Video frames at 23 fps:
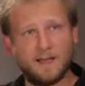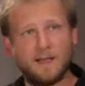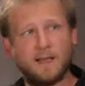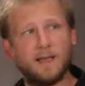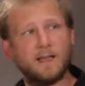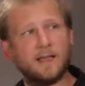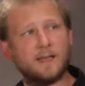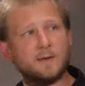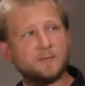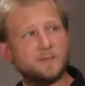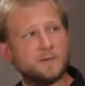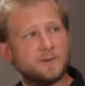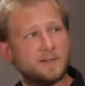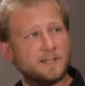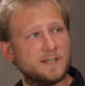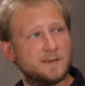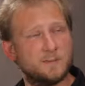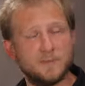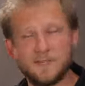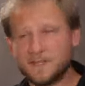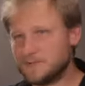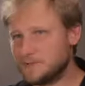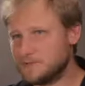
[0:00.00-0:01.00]
And Bree,
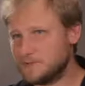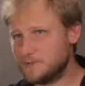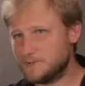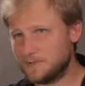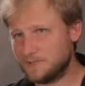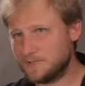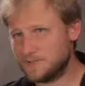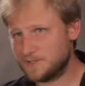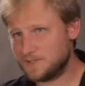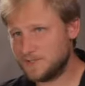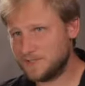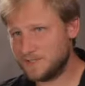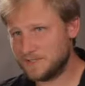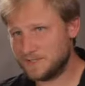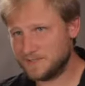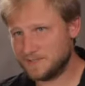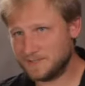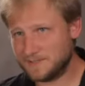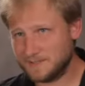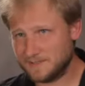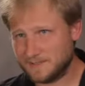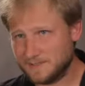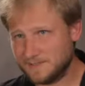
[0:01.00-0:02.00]
being the jewel that she
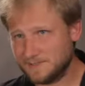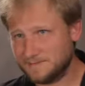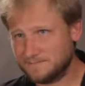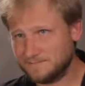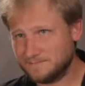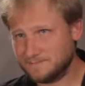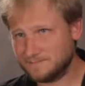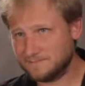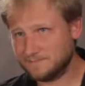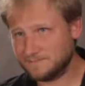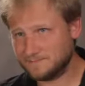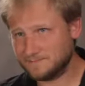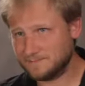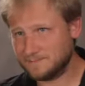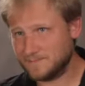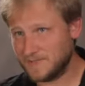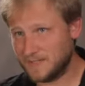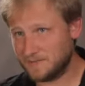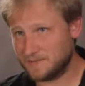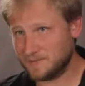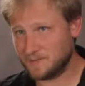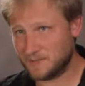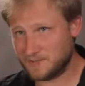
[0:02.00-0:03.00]
is,
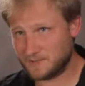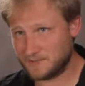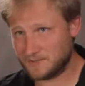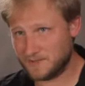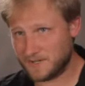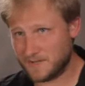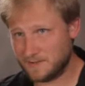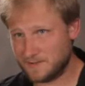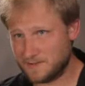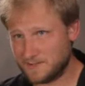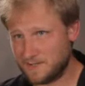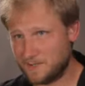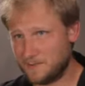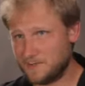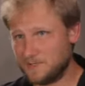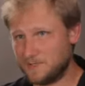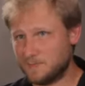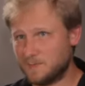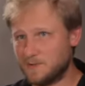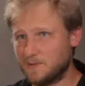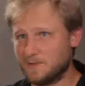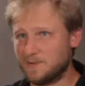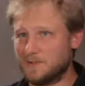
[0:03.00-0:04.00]
even more so now that she quit
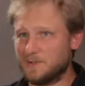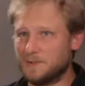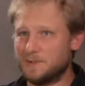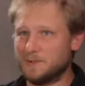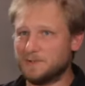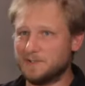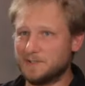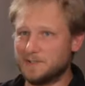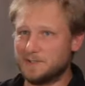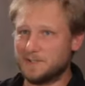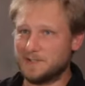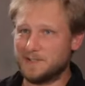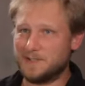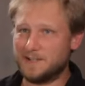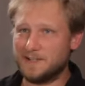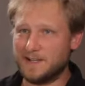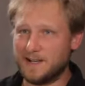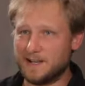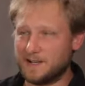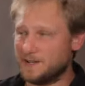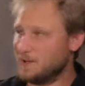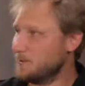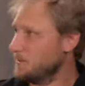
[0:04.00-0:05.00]
smoking cold turkey,
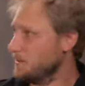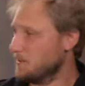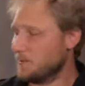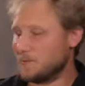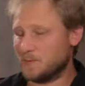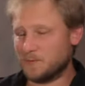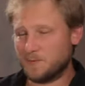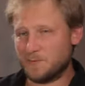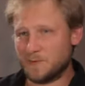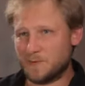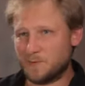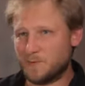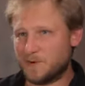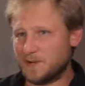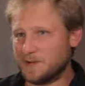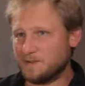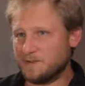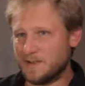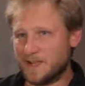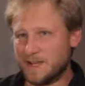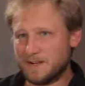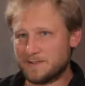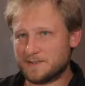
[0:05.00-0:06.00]
got into it with one of
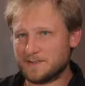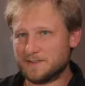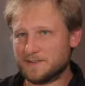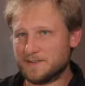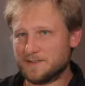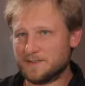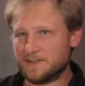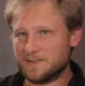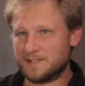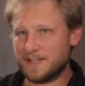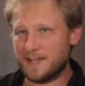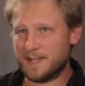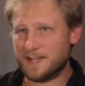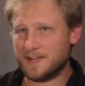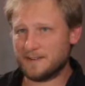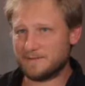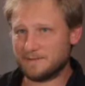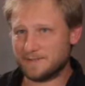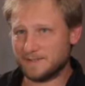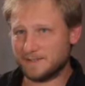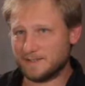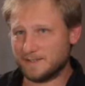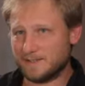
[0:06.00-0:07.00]
Anders' staff.